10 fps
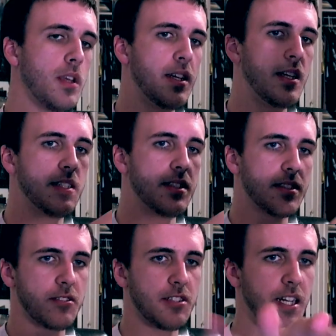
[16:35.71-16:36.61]

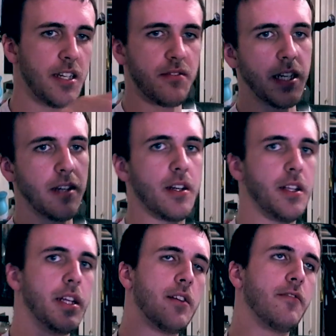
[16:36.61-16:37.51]
is kind of here
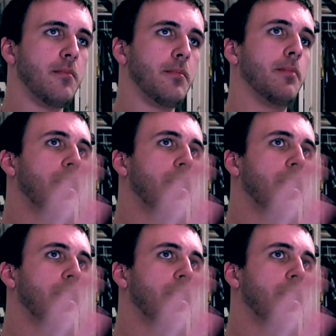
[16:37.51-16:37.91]
and there for me,